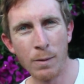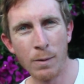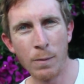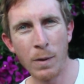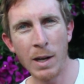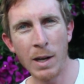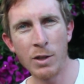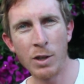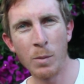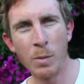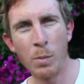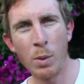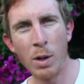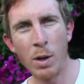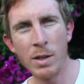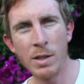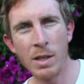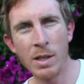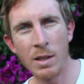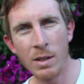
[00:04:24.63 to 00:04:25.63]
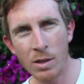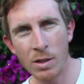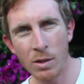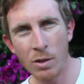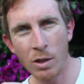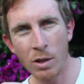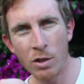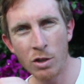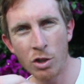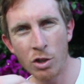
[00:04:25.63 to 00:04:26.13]
flashing past and it's
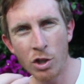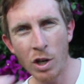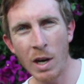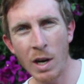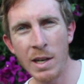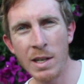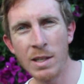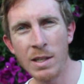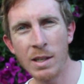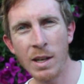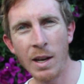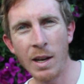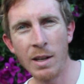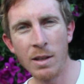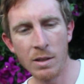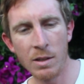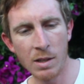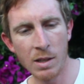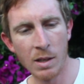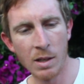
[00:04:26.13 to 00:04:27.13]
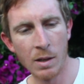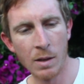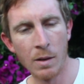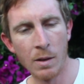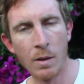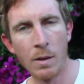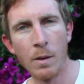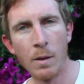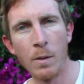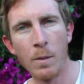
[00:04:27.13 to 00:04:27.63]
got shiny scales,
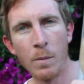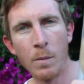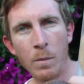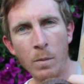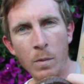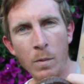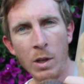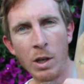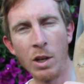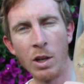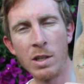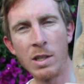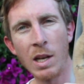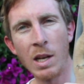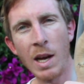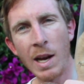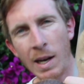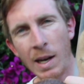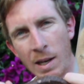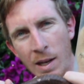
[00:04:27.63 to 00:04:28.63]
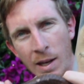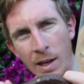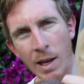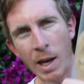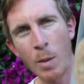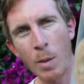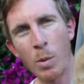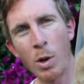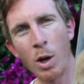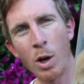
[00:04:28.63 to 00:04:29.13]
you know it's likely a
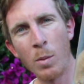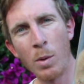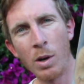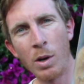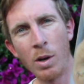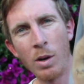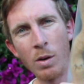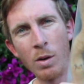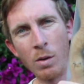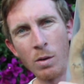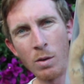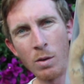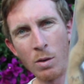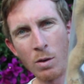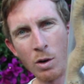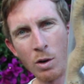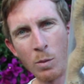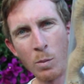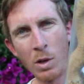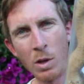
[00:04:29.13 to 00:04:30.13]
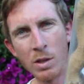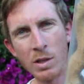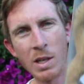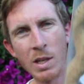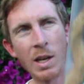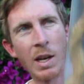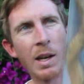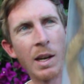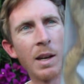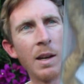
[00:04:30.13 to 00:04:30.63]
cape cobra or a mole
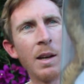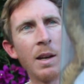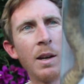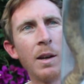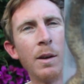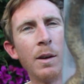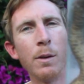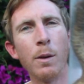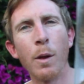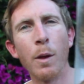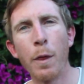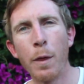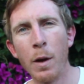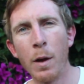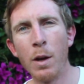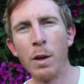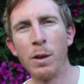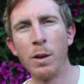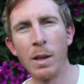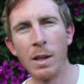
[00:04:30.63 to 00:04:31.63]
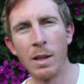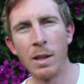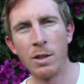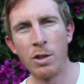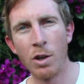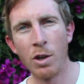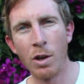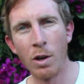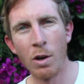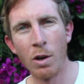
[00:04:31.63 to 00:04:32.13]
snake. The third thing
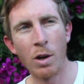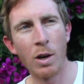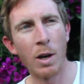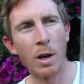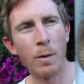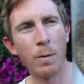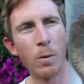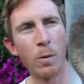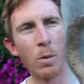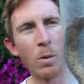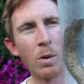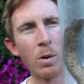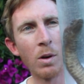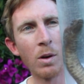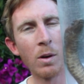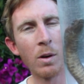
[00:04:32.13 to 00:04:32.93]
that you can look out for,